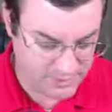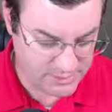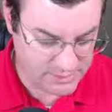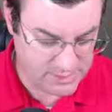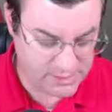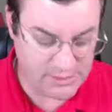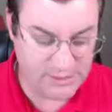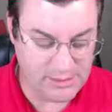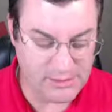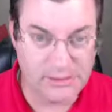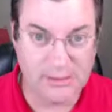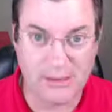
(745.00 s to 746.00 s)
C,
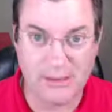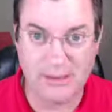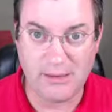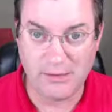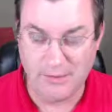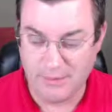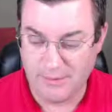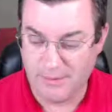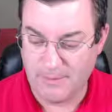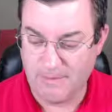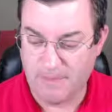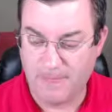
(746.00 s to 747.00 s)
C,
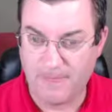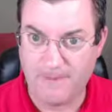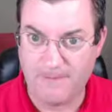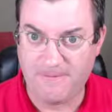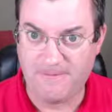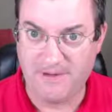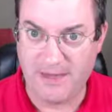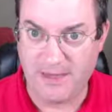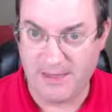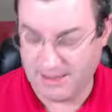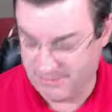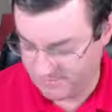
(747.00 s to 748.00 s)

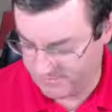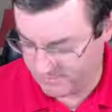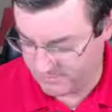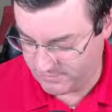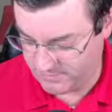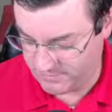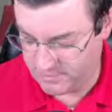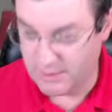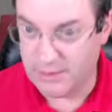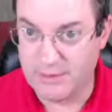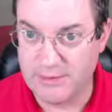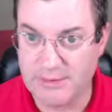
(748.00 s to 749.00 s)
5,
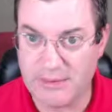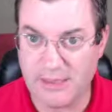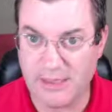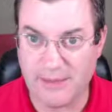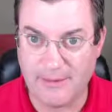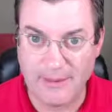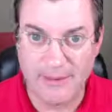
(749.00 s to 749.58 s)
C.